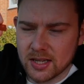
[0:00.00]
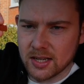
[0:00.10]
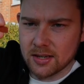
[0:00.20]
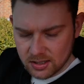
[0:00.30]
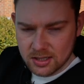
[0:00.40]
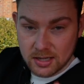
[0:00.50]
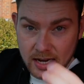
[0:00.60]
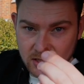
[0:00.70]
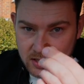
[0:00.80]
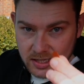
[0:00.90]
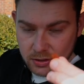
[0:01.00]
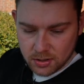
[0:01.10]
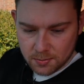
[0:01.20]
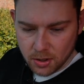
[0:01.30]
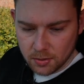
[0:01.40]
here. These actually
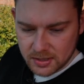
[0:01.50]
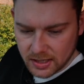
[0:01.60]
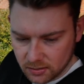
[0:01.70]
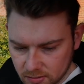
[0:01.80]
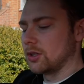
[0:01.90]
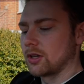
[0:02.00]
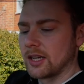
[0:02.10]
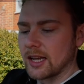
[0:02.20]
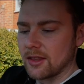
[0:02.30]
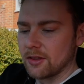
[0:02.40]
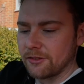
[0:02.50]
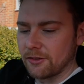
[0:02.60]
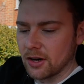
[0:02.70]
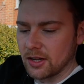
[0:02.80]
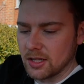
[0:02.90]
literally popped out. You can get the
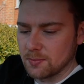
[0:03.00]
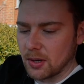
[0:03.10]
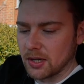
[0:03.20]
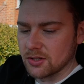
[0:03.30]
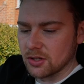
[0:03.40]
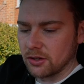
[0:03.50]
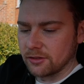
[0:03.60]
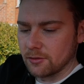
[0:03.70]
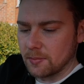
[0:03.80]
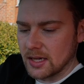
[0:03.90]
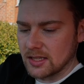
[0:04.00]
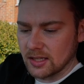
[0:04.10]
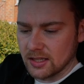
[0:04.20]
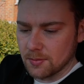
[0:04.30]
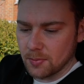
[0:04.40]
front of these buttons off
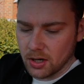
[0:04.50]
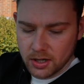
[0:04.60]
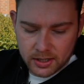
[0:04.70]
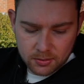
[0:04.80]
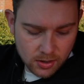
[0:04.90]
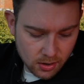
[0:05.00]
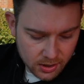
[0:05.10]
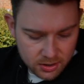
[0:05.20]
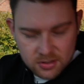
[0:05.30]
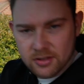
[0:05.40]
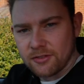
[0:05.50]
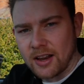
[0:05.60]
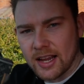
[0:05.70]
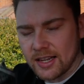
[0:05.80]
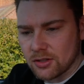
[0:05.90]
basically by, well, I used a
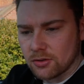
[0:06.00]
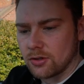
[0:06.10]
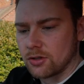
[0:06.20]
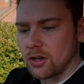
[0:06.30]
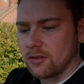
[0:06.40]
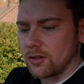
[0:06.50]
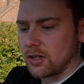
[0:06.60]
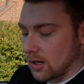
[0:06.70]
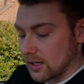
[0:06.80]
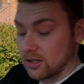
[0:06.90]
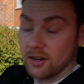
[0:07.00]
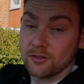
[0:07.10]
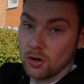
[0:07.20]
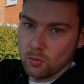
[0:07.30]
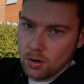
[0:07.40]
flathead screwdriver. Actually, I've
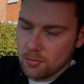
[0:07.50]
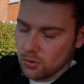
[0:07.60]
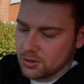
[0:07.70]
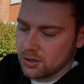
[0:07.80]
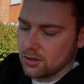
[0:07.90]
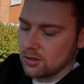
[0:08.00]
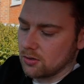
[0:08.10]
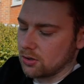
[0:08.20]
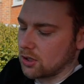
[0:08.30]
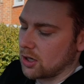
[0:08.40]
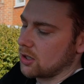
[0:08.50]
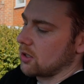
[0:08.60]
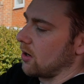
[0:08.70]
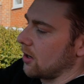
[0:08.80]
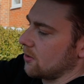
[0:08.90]
got one more to do, so I'll show you.
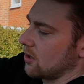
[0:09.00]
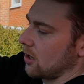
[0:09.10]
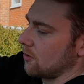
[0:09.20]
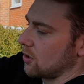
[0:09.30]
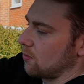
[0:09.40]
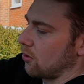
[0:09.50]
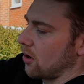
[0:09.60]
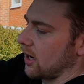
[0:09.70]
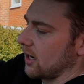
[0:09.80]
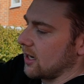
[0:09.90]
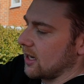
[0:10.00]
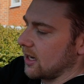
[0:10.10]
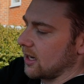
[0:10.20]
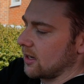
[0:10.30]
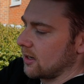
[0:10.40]
So I was just prying in
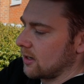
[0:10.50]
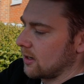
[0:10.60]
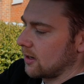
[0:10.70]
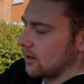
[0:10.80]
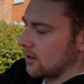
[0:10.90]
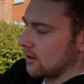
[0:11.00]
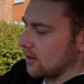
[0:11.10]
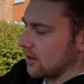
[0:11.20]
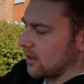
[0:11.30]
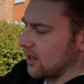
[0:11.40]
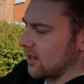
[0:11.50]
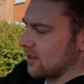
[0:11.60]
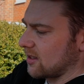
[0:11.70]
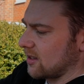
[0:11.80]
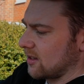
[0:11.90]
here like this.